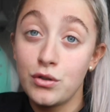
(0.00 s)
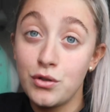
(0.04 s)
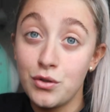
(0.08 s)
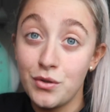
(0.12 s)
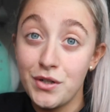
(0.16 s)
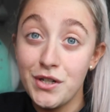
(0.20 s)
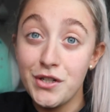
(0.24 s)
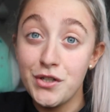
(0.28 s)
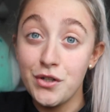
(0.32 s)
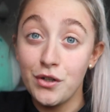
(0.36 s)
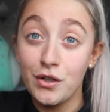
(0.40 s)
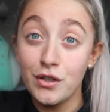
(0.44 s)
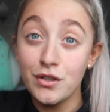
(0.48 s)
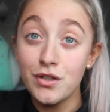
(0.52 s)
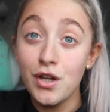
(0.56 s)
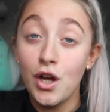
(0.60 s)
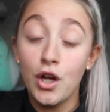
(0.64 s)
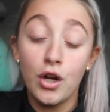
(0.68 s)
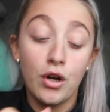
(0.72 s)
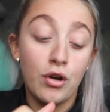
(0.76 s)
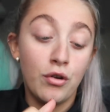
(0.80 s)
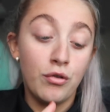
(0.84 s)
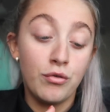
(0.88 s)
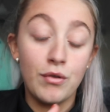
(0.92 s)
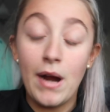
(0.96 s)
story short,
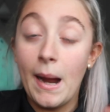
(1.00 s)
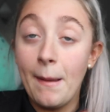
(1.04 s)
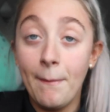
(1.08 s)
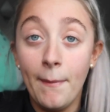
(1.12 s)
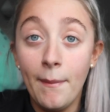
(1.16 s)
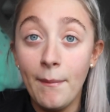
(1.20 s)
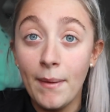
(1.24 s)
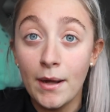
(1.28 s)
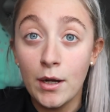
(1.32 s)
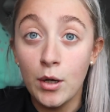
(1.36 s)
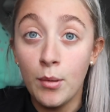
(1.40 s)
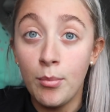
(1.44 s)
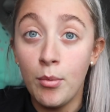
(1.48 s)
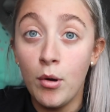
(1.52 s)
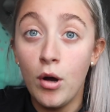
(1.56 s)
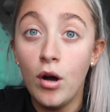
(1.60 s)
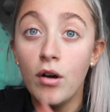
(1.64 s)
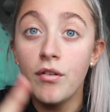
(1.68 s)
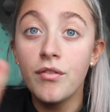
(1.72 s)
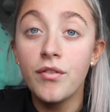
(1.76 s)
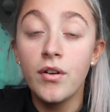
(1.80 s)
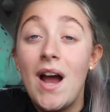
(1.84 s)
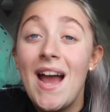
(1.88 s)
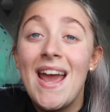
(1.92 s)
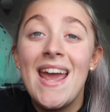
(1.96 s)
cried my makeup
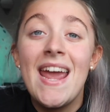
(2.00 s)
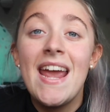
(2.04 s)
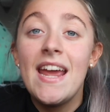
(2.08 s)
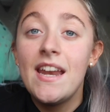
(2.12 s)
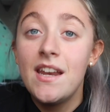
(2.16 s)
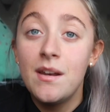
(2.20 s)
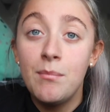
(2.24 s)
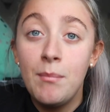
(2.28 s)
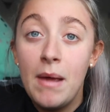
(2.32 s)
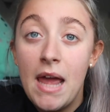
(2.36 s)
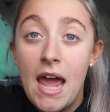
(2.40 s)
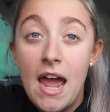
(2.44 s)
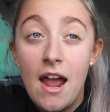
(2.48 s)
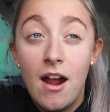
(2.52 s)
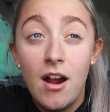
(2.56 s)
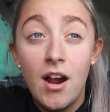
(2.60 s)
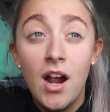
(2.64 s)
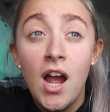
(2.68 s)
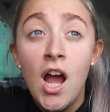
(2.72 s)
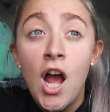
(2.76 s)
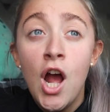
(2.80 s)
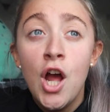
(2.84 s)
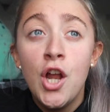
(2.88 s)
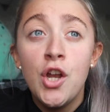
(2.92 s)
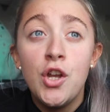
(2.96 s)
off. I hated my hair.
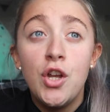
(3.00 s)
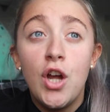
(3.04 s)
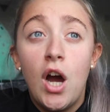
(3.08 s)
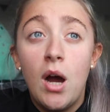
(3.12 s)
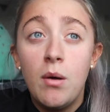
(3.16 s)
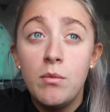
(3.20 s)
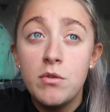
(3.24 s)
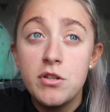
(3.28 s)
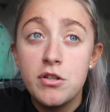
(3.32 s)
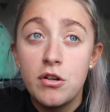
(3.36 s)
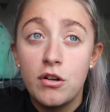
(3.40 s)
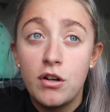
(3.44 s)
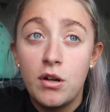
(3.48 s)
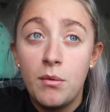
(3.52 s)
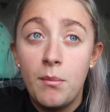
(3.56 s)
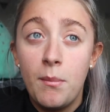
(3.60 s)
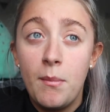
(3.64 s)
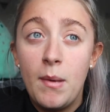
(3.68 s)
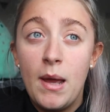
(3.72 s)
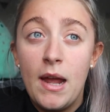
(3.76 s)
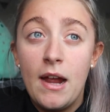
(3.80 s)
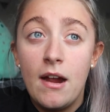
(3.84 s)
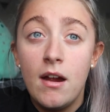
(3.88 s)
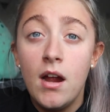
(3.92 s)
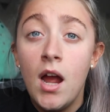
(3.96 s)
Nothing was working with my
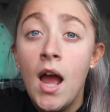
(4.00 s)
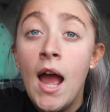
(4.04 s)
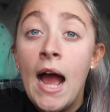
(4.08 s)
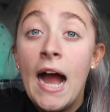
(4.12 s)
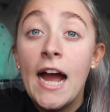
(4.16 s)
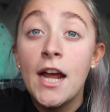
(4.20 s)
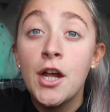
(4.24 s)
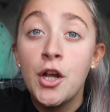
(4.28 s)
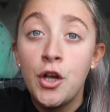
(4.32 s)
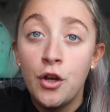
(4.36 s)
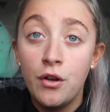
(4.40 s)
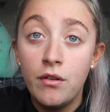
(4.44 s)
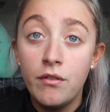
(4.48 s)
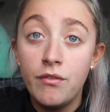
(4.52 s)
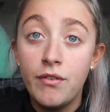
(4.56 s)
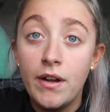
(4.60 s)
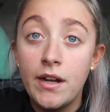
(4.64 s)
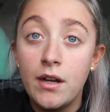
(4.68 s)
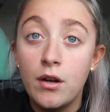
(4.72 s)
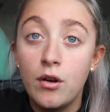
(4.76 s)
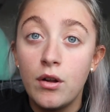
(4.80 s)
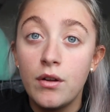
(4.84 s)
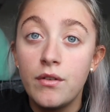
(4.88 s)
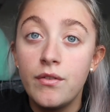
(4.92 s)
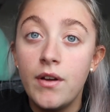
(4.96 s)
hair. I couldn't find
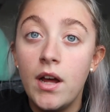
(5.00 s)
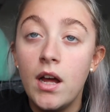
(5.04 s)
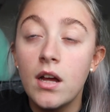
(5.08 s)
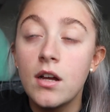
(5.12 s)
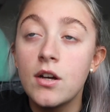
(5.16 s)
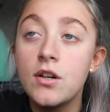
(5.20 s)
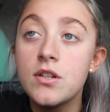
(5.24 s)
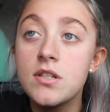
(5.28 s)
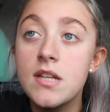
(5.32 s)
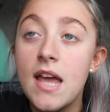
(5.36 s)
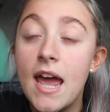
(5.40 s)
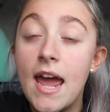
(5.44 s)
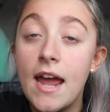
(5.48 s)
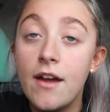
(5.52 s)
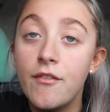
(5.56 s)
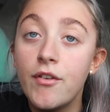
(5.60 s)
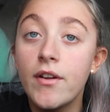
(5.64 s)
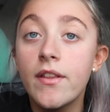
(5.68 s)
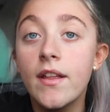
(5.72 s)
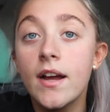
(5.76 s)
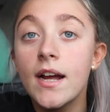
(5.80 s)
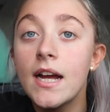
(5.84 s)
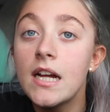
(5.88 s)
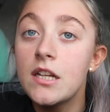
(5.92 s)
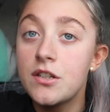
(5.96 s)
an outfit because
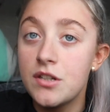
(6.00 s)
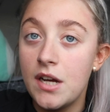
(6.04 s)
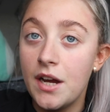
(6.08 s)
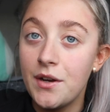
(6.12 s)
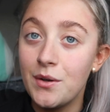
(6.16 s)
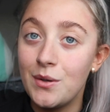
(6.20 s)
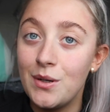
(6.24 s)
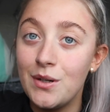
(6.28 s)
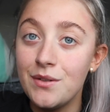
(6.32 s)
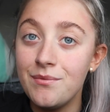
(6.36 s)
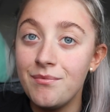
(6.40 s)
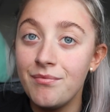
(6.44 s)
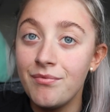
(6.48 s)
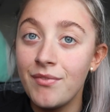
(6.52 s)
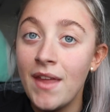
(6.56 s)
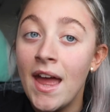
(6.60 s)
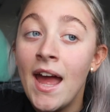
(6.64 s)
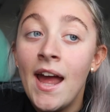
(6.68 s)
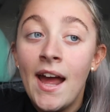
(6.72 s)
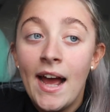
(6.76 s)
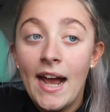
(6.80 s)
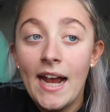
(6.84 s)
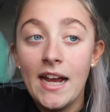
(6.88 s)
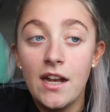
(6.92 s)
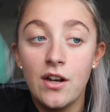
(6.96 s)
everything I tried on
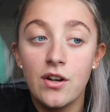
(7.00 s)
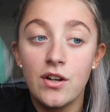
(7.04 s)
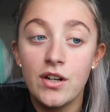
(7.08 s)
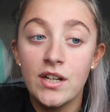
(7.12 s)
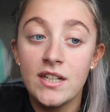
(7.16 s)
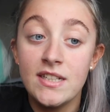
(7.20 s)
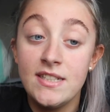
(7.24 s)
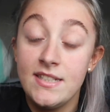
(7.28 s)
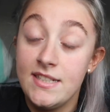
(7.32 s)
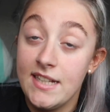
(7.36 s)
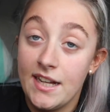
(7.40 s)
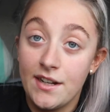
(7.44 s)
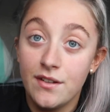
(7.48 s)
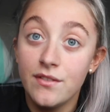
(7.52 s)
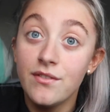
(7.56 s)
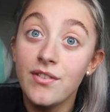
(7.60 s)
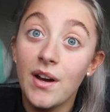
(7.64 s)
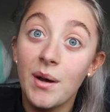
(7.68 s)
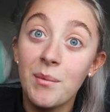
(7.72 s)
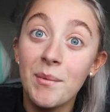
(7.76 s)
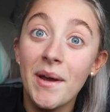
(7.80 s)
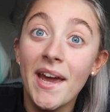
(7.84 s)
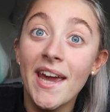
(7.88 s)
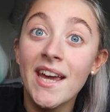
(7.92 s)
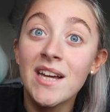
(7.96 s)
either didn't
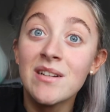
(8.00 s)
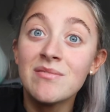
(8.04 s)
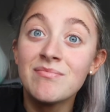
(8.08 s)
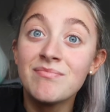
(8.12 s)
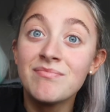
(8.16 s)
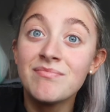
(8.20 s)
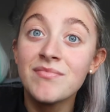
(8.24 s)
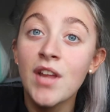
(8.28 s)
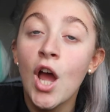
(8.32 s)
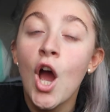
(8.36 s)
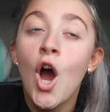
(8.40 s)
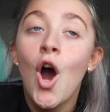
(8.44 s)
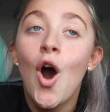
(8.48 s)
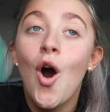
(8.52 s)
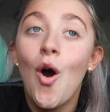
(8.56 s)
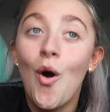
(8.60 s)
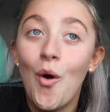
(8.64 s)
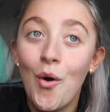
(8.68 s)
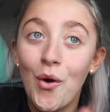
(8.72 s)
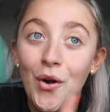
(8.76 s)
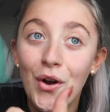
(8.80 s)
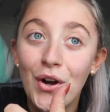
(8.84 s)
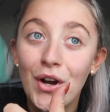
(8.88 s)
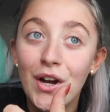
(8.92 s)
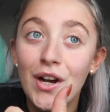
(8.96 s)
fit me
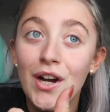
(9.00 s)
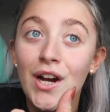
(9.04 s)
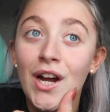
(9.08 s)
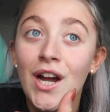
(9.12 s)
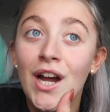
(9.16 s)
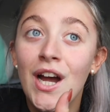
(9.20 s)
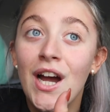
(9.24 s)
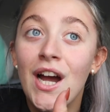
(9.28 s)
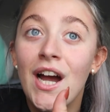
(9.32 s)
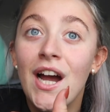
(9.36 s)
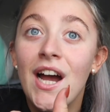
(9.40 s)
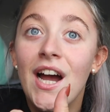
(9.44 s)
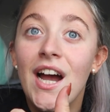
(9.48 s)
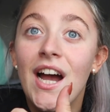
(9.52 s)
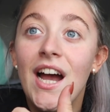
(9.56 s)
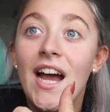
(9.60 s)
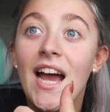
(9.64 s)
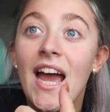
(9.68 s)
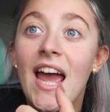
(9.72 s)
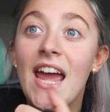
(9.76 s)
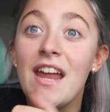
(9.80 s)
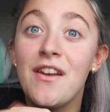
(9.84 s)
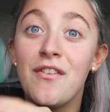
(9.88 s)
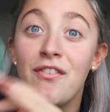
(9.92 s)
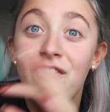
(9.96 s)
or
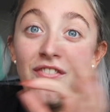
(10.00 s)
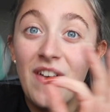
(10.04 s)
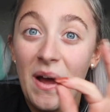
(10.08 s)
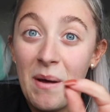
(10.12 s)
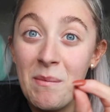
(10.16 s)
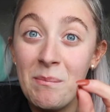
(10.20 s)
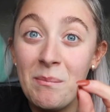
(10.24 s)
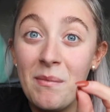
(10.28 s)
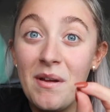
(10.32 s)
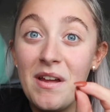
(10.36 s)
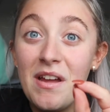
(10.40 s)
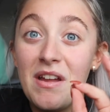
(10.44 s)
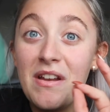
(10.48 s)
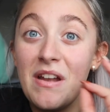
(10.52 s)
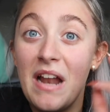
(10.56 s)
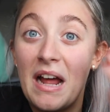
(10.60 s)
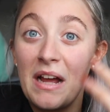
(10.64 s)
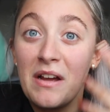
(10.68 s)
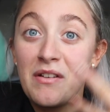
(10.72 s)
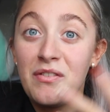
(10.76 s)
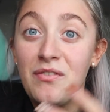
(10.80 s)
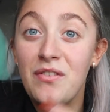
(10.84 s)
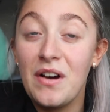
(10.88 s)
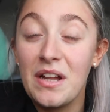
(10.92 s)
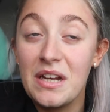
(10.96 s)
it
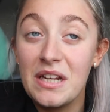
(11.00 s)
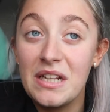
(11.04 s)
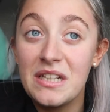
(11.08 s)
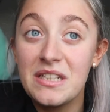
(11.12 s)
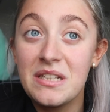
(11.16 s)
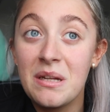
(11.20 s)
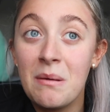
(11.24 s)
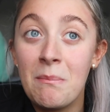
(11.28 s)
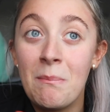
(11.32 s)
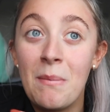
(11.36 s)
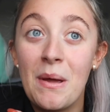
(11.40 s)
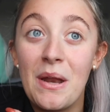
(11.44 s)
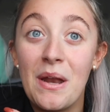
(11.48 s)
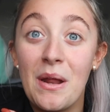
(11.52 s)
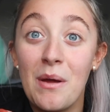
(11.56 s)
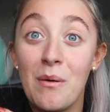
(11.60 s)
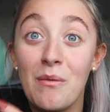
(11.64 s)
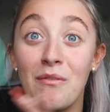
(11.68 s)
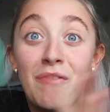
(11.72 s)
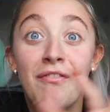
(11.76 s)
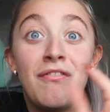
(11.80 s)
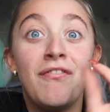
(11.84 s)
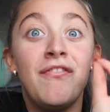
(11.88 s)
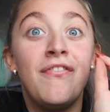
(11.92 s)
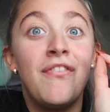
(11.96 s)
like fitted, but it
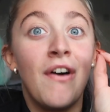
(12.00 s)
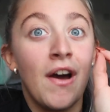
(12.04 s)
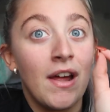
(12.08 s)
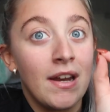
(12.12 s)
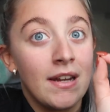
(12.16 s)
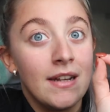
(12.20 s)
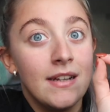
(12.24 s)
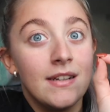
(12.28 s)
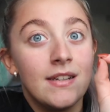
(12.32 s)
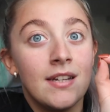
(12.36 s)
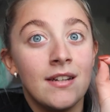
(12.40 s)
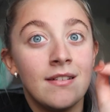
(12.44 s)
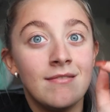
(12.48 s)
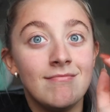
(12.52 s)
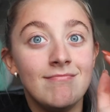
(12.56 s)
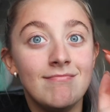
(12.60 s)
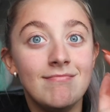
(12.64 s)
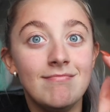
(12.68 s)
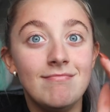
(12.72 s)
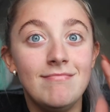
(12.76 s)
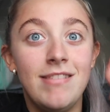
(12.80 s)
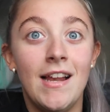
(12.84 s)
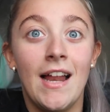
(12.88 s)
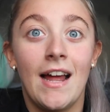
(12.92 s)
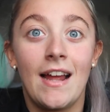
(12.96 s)
fitted
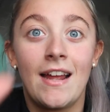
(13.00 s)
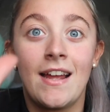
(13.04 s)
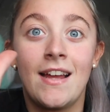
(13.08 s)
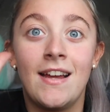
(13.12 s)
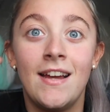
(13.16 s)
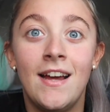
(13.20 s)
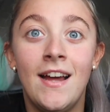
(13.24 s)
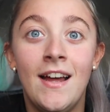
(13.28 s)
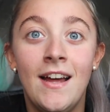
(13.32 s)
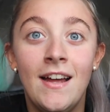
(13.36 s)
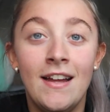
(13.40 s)
like